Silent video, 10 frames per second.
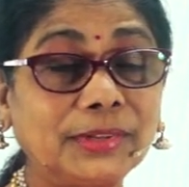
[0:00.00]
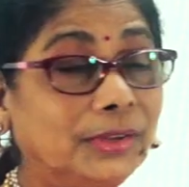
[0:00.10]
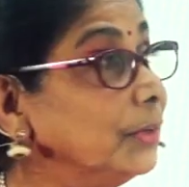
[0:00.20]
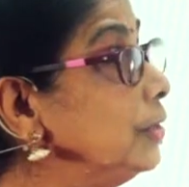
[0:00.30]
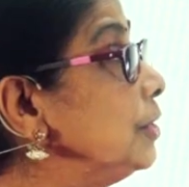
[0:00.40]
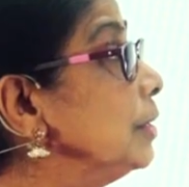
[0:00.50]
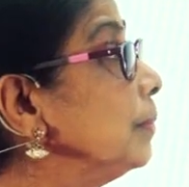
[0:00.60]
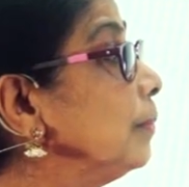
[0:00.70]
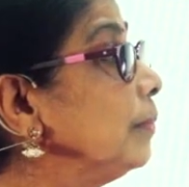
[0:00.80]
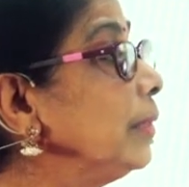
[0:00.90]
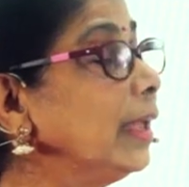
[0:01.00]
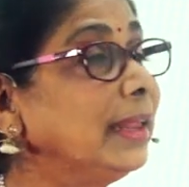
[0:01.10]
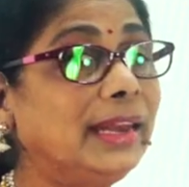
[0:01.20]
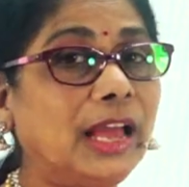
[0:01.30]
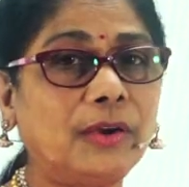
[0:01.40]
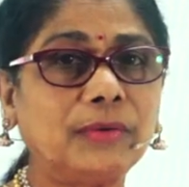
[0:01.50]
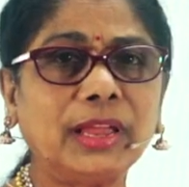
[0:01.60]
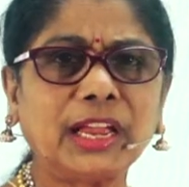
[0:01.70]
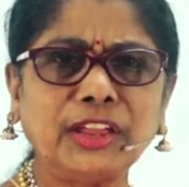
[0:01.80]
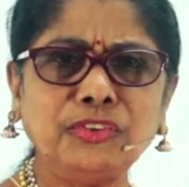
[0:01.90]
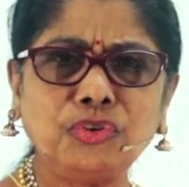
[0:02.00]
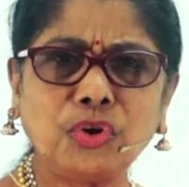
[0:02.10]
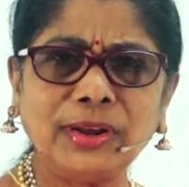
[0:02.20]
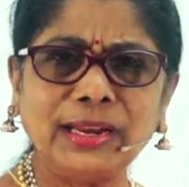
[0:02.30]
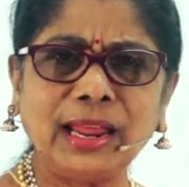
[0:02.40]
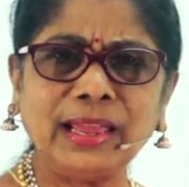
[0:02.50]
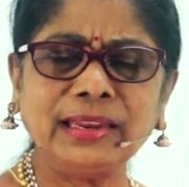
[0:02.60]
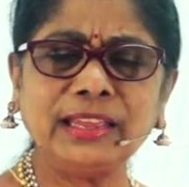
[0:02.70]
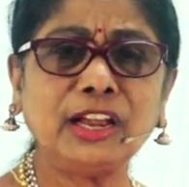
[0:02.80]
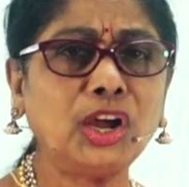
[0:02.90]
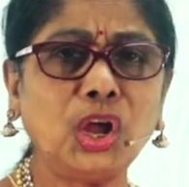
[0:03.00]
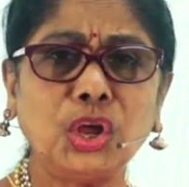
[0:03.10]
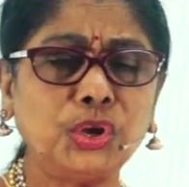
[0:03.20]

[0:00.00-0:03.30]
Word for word: Good. Now, can you draw any line here?